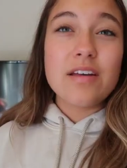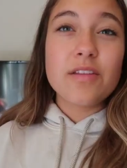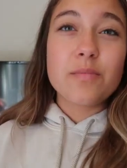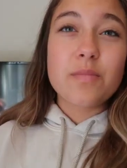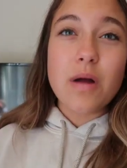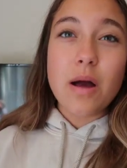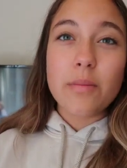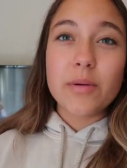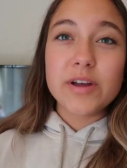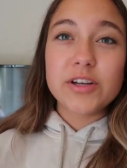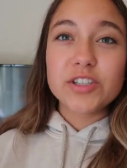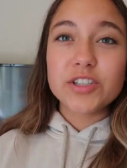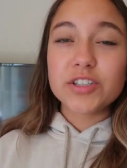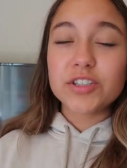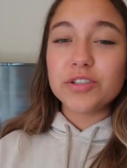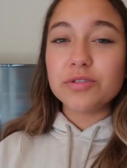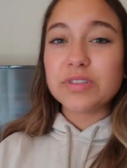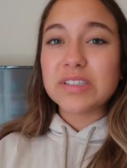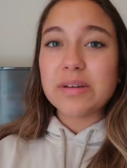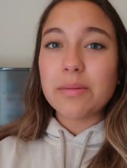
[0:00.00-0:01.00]
and then probably
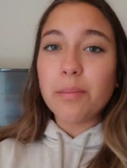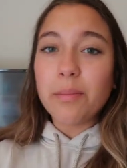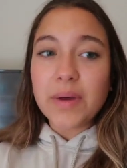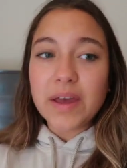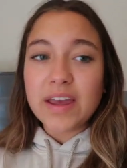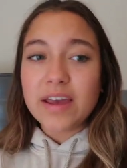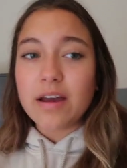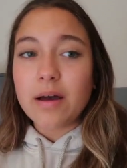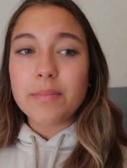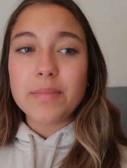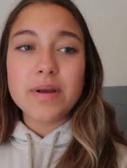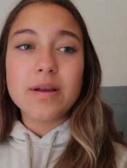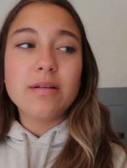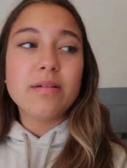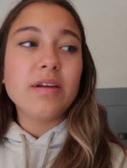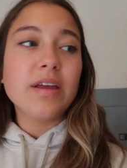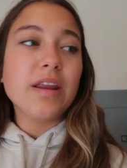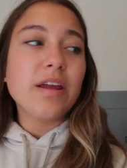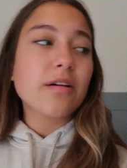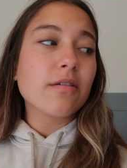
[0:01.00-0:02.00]
just do some picking up and
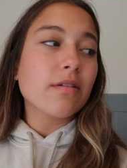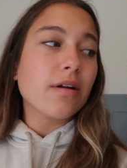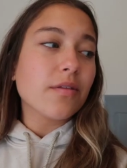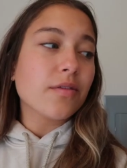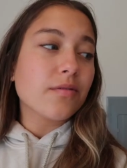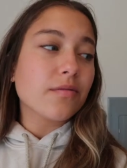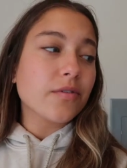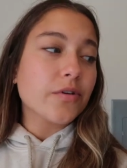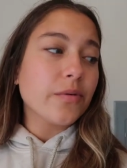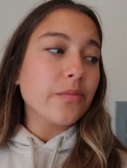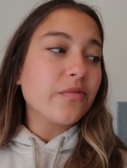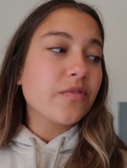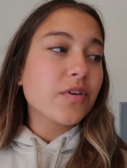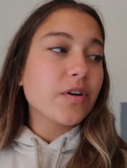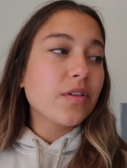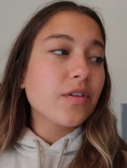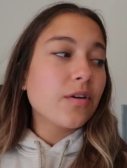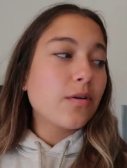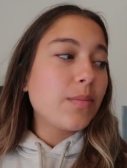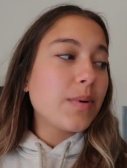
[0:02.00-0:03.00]
cleaning around the room for
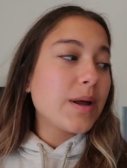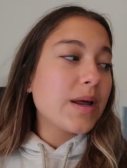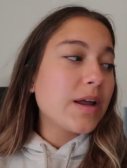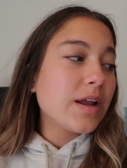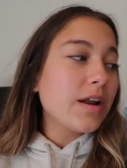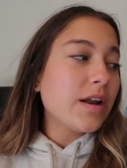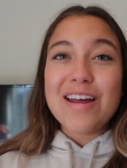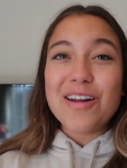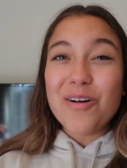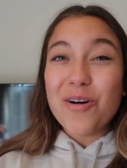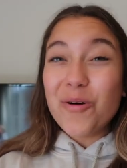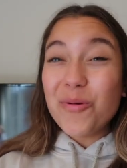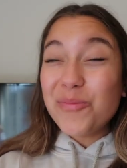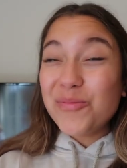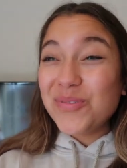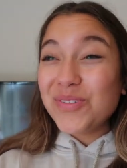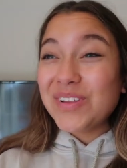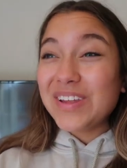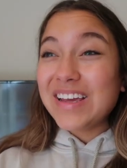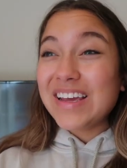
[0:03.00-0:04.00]
a little bit. And
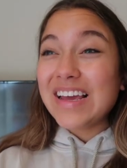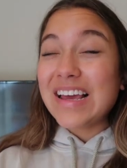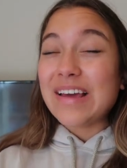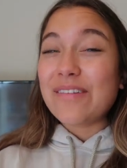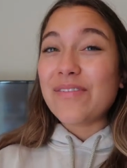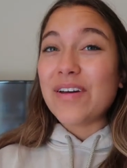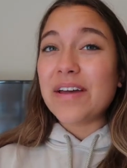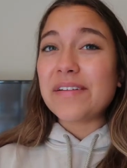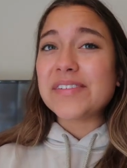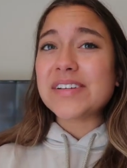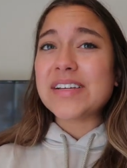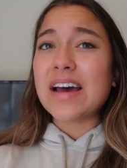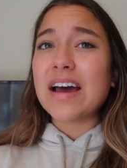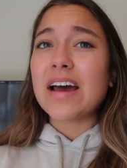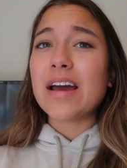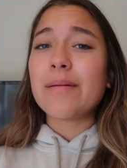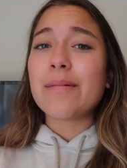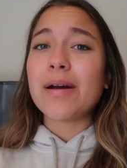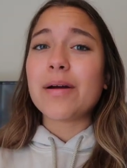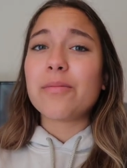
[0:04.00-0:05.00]
hopefully if I have
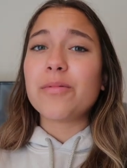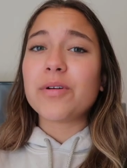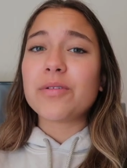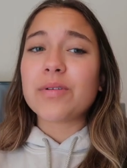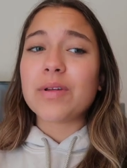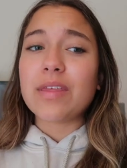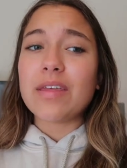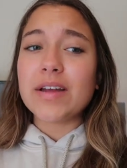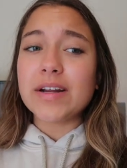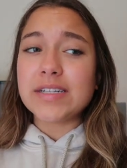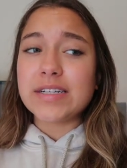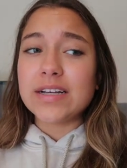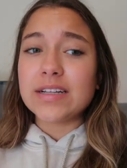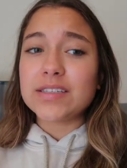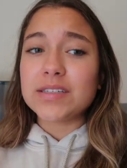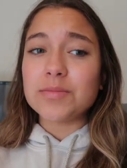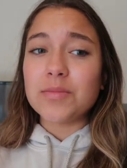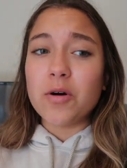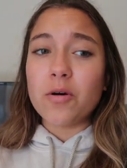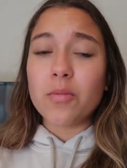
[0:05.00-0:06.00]
time, I would really like to
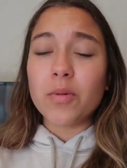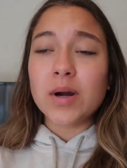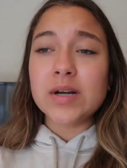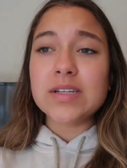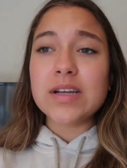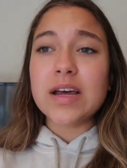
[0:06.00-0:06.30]
get some homework